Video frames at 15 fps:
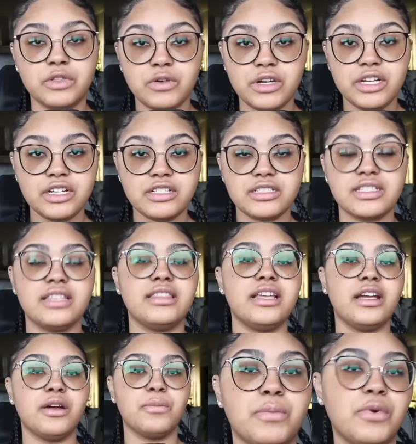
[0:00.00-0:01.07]
lawyers, and they
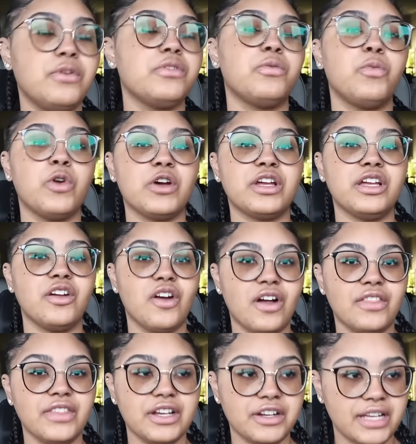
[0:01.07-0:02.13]
are both working
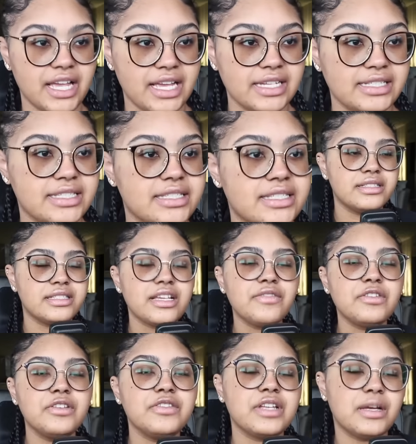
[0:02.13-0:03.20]
on their case.
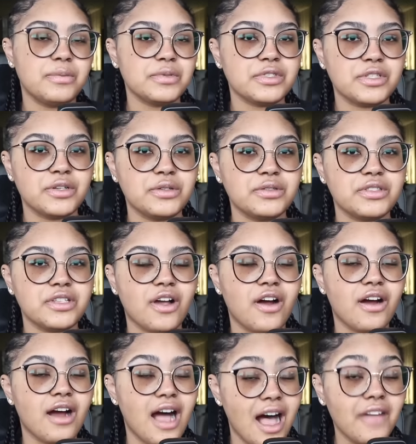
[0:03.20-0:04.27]
Several of the episodes
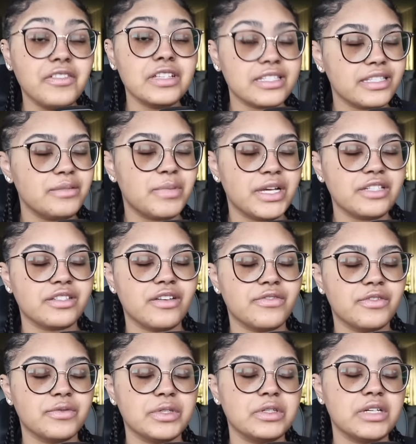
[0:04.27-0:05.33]
are obviously based off
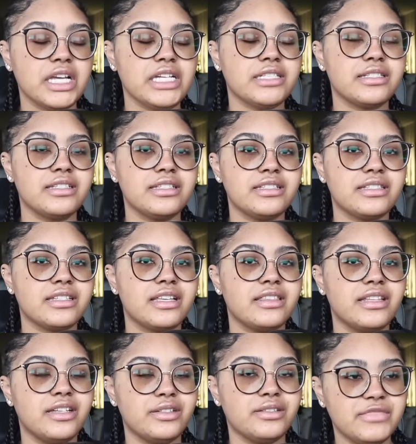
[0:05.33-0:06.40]
of real cases, and
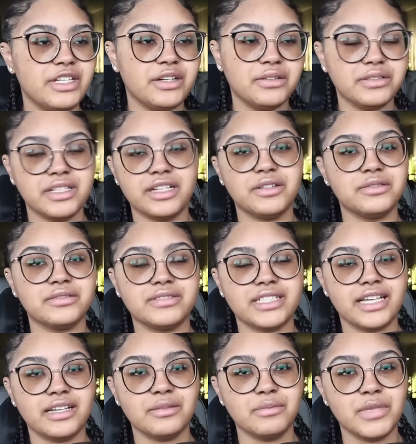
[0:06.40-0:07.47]
they don't
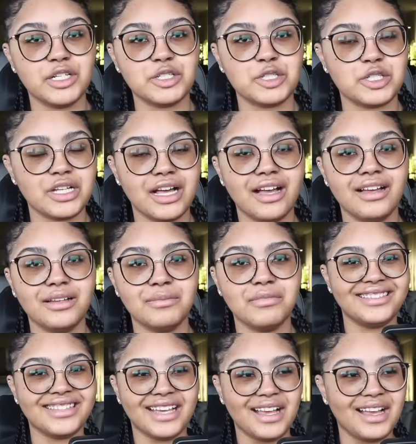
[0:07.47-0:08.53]
take much time
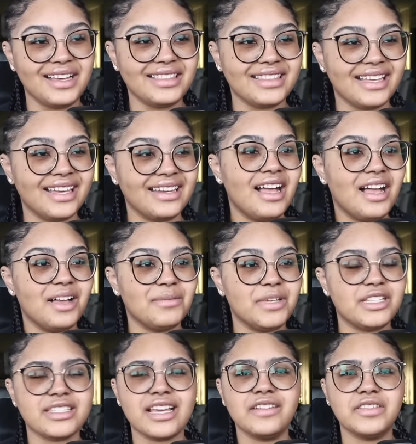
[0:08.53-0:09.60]
to hide that.
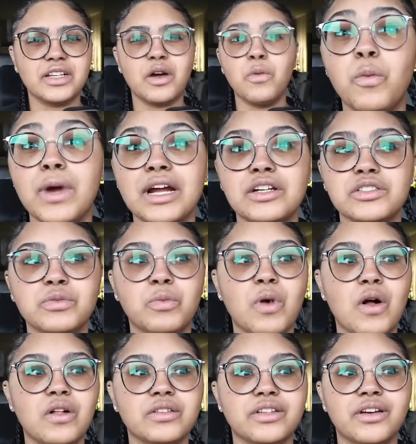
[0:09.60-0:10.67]
It's kind of like a Where's
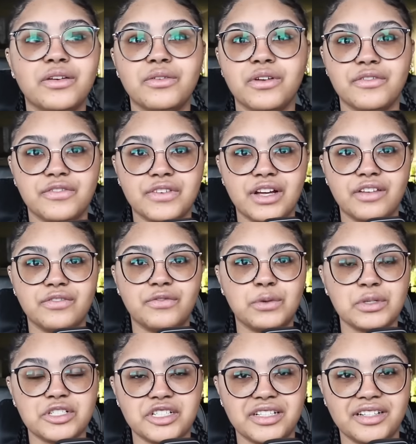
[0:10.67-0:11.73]
Waldo of
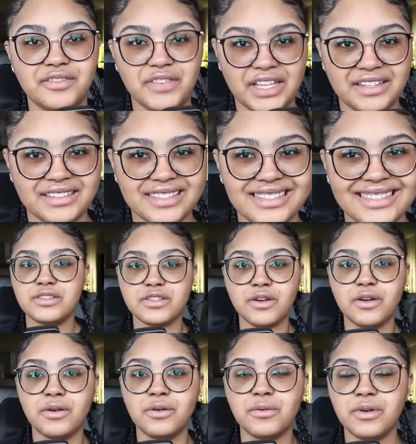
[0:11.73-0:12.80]
unfortunate events.
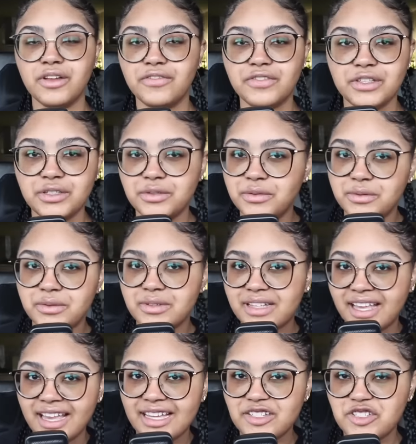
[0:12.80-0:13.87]
So if you
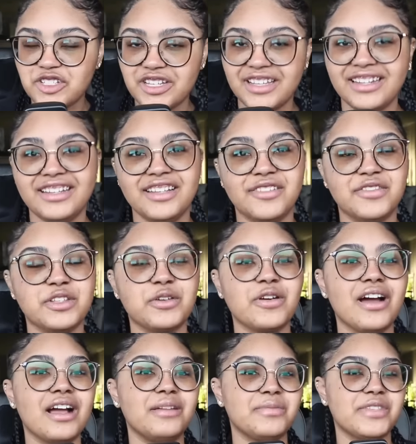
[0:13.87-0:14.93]
catch any of the
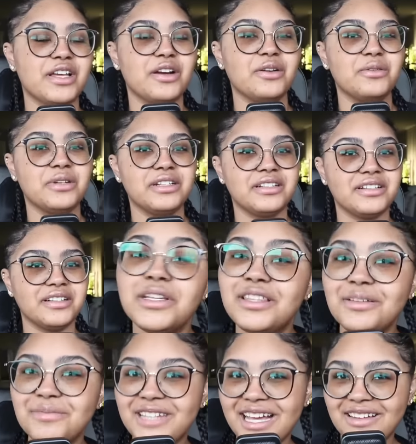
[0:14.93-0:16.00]
crimes that are real, put
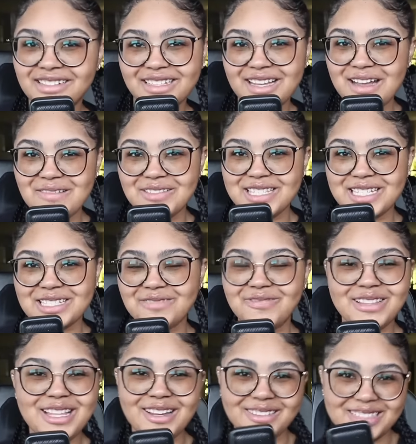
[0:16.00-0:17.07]
them down in the comment section
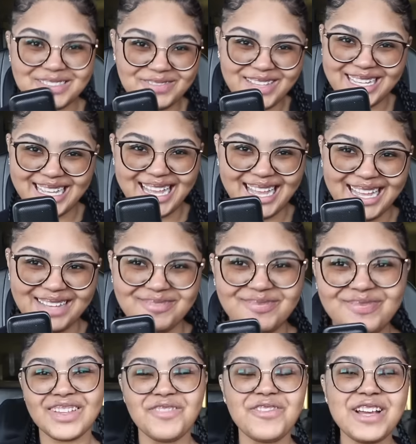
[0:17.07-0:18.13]
below. Let's play a
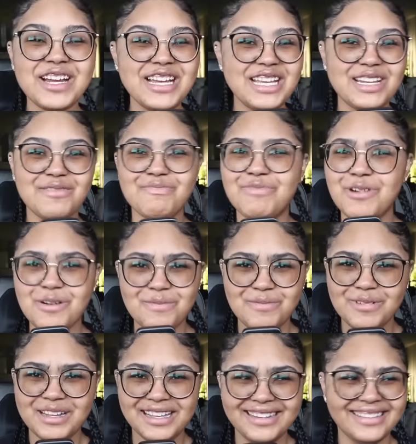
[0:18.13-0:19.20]
game. A very
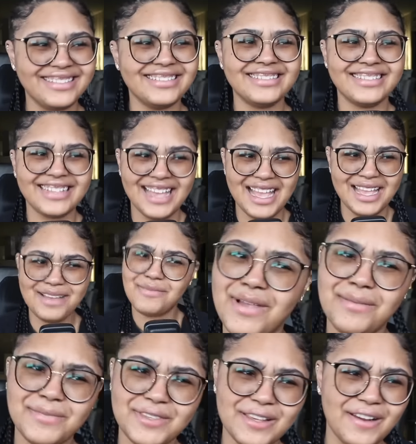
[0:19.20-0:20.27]
inappropriate game,
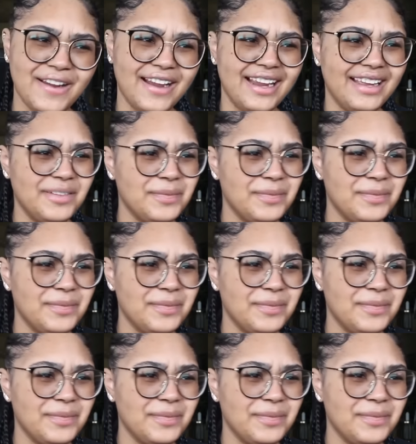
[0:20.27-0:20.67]
I'm sorry.